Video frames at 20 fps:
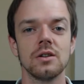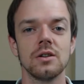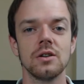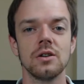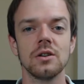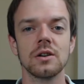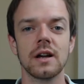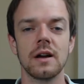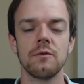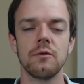
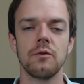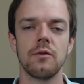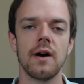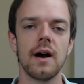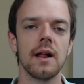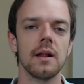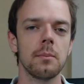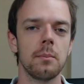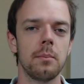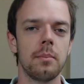look and
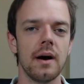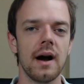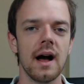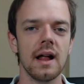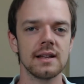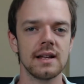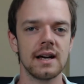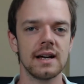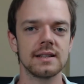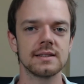
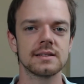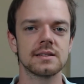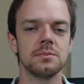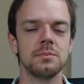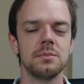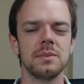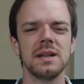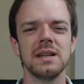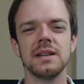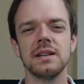well-balanced,
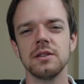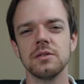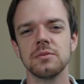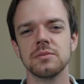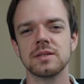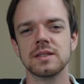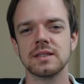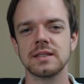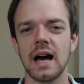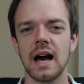
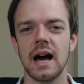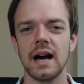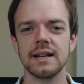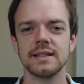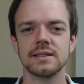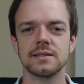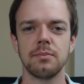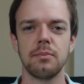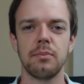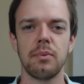
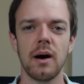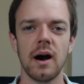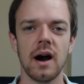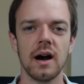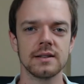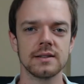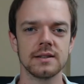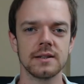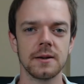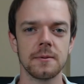medium-sized
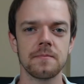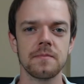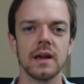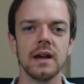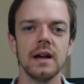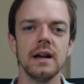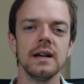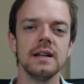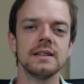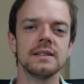body.
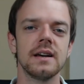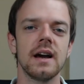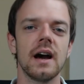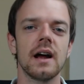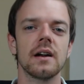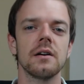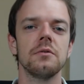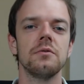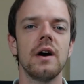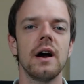They
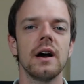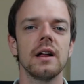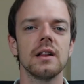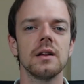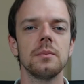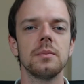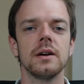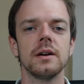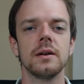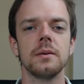are
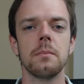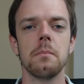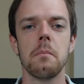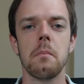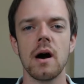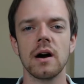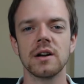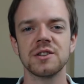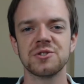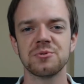available in
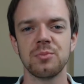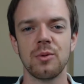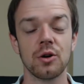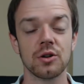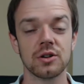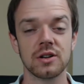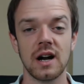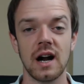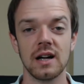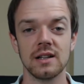much more
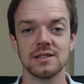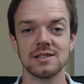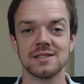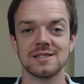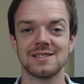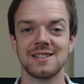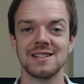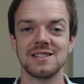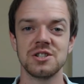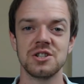
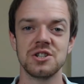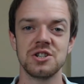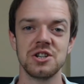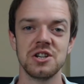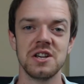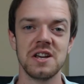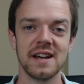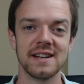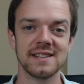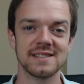colors than
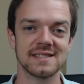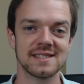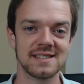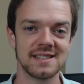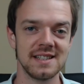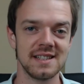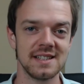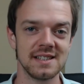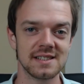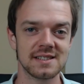
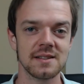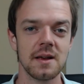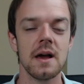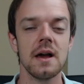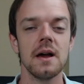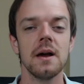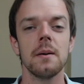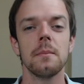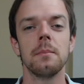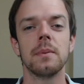GSDs,
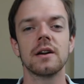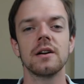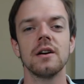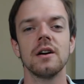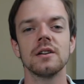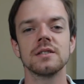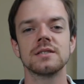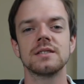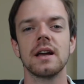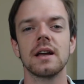
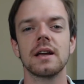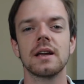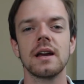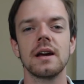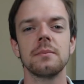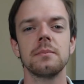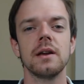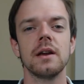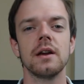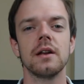because they
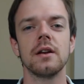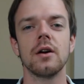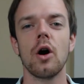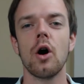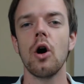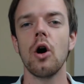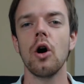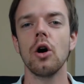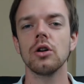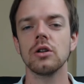can be in
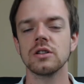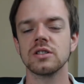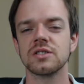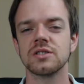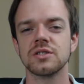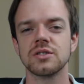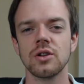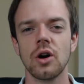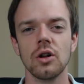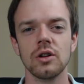all
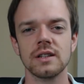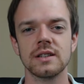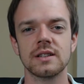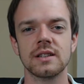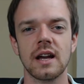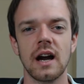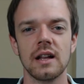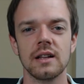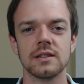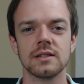solid
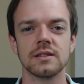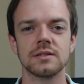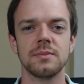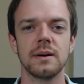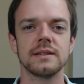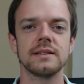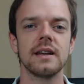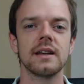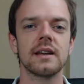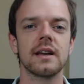colors,
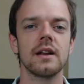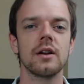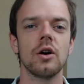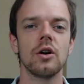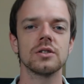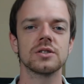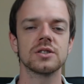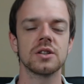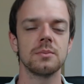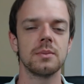but they can
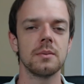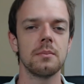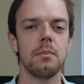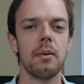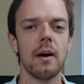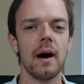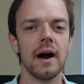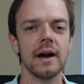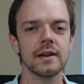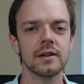also be
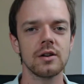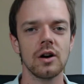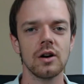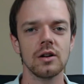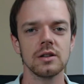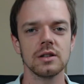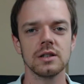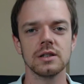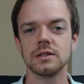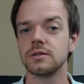
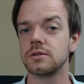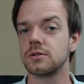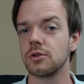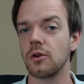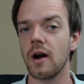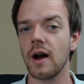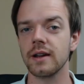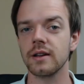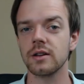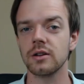bicolor,
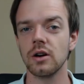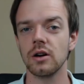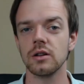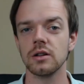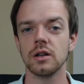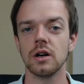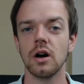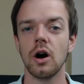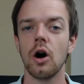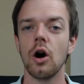
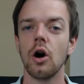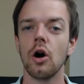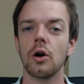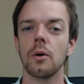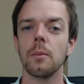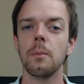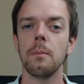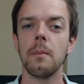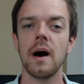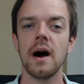tricolor,
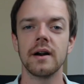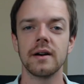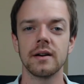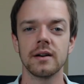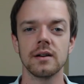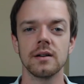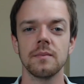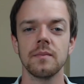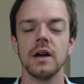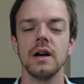or
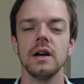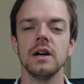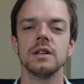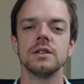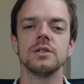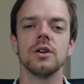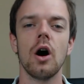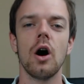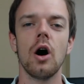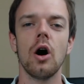marrow.
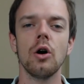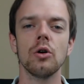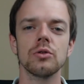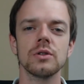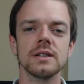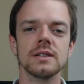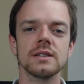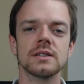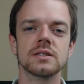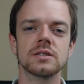The
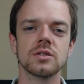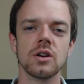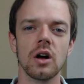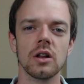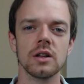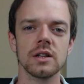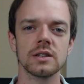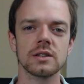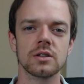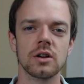only
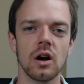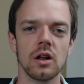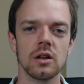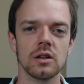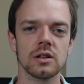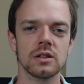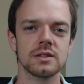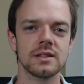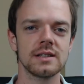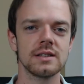solid
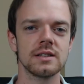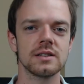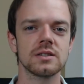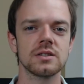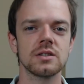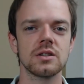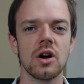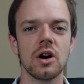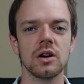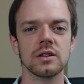color that is
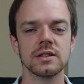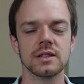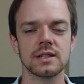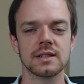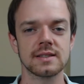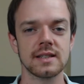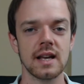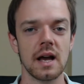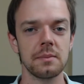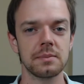not
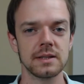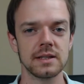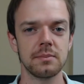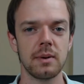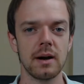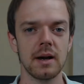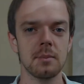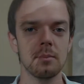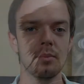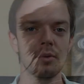accepted by